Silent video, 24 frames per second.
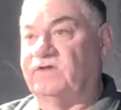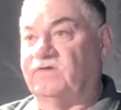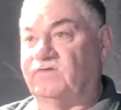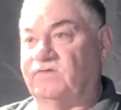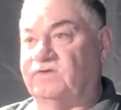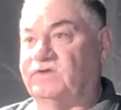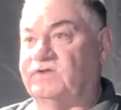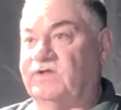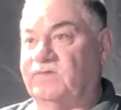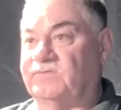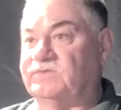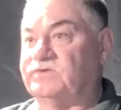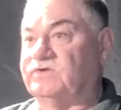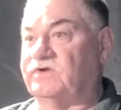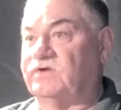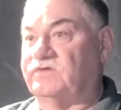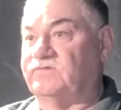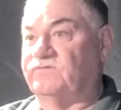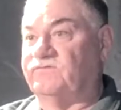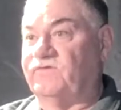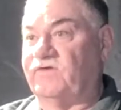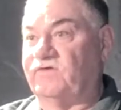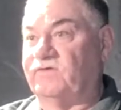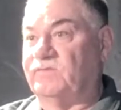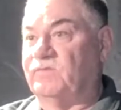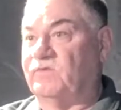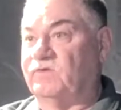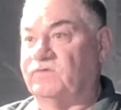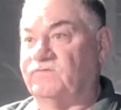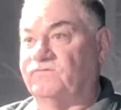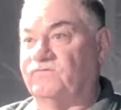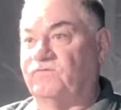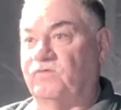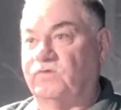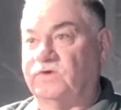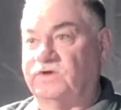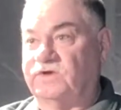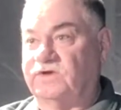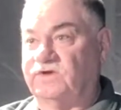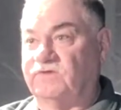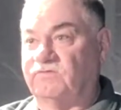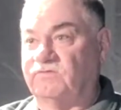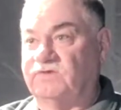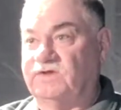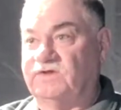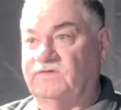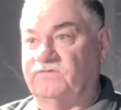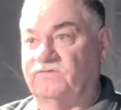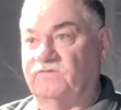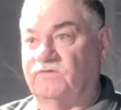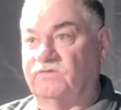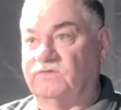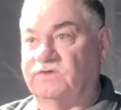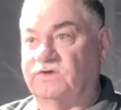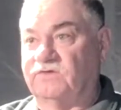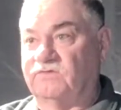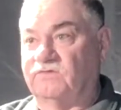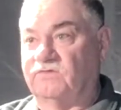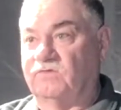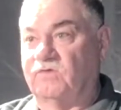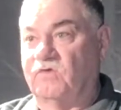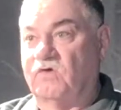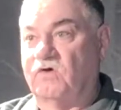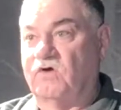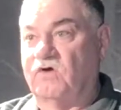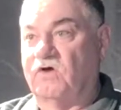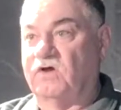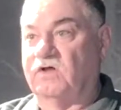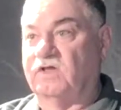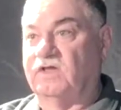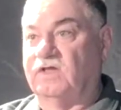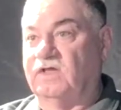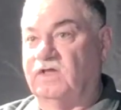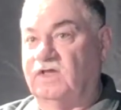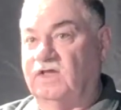or the temperature doesn't vary more than 40 degrees all year long.